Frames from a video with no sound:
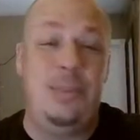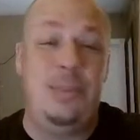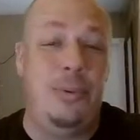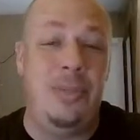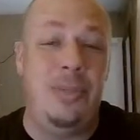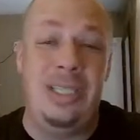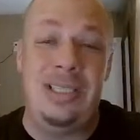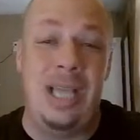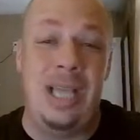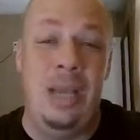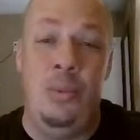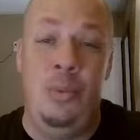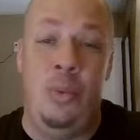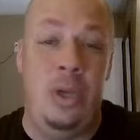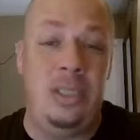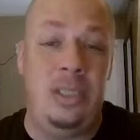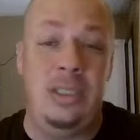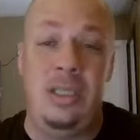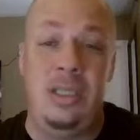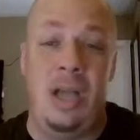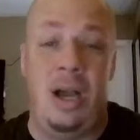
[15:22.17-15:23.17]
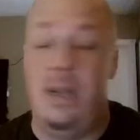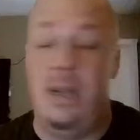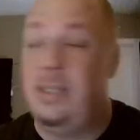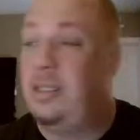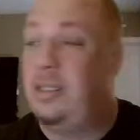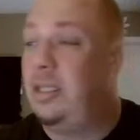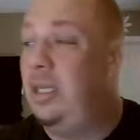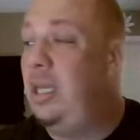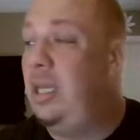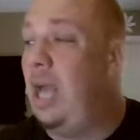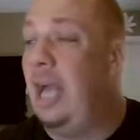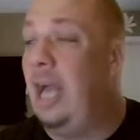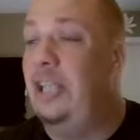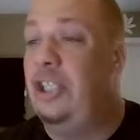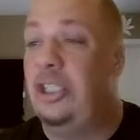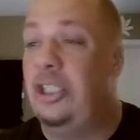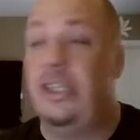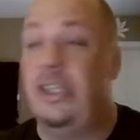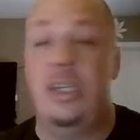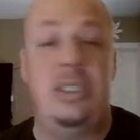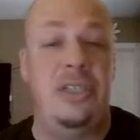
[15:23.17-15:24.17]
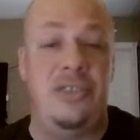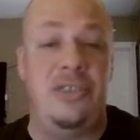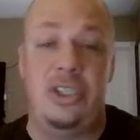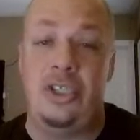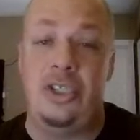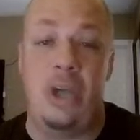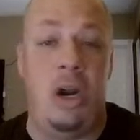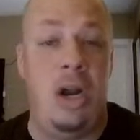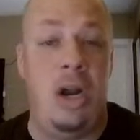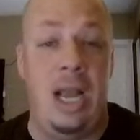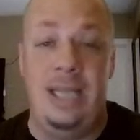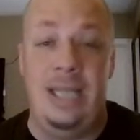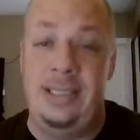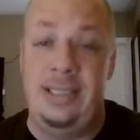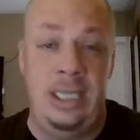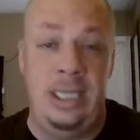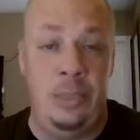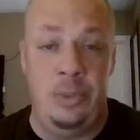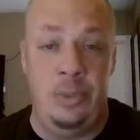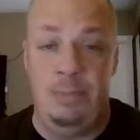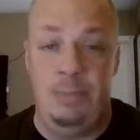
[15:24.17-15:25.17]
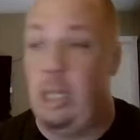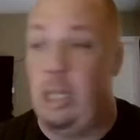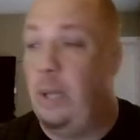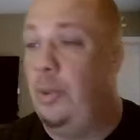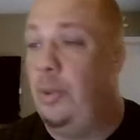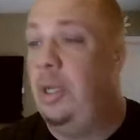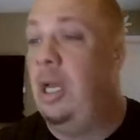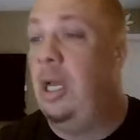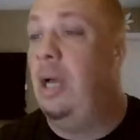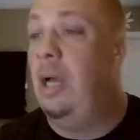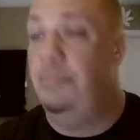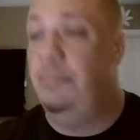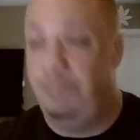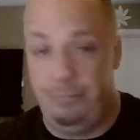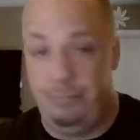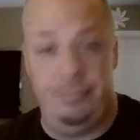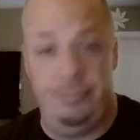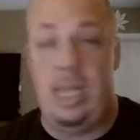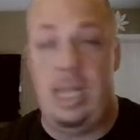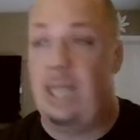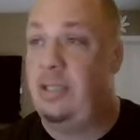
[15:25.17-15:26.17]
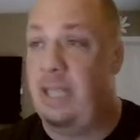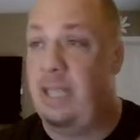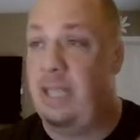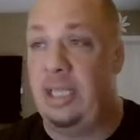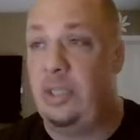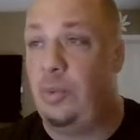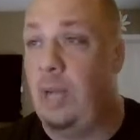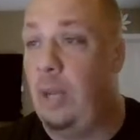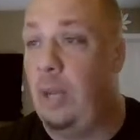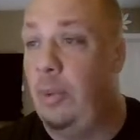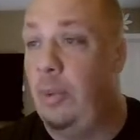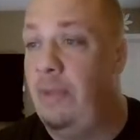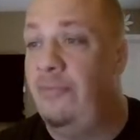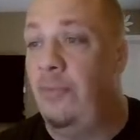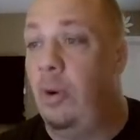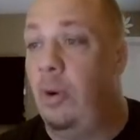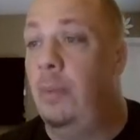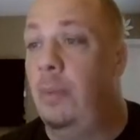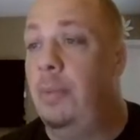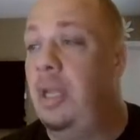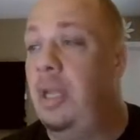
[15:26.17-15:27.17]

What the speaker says: that it wasn't. Honestly, I just looked at the chart. I seen it was blowing up. That's what I went for. But